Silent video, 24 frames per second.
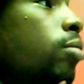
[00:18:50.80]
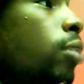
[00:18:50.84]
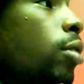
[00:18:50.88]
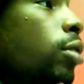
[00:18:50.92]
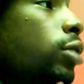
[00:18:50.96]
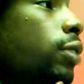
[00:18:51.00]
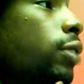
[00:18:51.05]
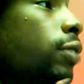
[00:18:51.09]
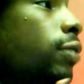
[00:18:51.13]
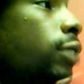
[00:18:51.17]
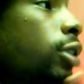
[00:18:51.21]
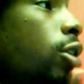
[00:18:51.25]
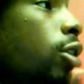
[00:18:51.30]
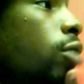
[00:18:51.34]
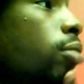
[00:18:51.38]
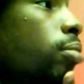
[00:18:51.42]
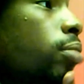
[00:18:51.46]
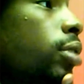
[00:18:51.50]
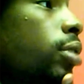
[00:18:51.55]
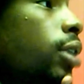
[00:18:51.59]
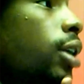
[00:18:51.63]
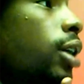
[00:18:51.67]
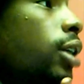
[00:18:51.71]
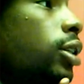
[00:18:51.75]
do most of his own
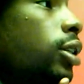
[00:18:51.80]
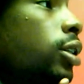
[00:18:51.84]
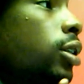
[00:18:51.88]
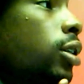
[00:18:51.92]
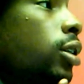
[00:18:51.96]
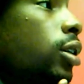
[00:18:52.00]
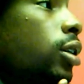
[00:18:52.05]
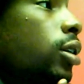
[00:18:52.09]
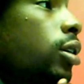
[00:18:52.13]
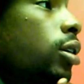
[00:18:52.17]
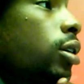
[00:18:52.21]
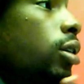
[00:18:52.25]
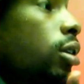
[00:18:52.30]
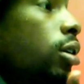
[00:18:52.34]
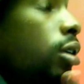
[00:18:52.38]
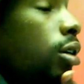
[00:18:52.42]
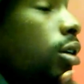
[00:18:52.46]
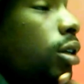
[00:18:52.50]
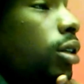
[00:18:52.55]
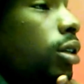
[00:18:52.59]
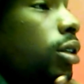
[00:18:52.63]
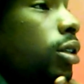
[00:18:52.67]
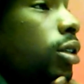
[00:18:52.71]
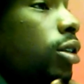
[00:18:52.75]
production.
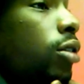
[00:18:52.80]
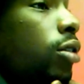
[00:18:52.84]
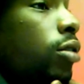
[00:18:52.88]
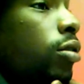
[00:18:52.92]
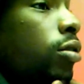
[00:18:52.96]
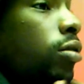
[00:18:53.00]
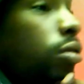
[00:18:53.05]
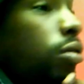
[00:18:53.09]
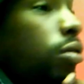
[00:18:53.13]
So